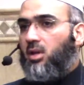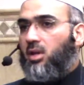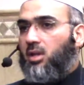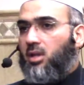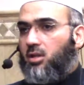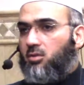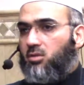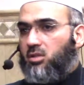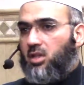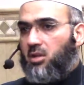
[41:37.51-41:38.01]

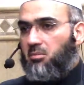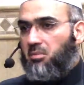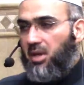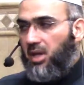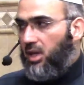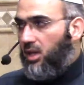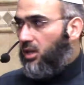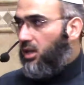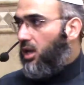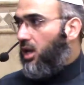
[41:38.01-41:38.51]
that what I'm
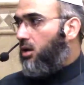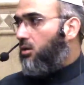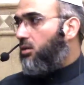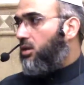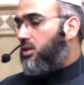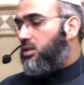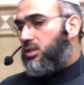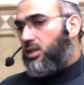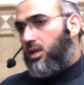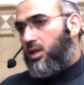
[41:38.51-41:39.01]
paying now
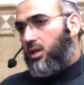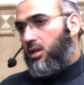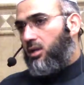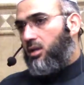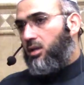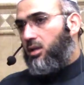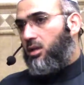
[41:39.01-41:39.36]
is zakah.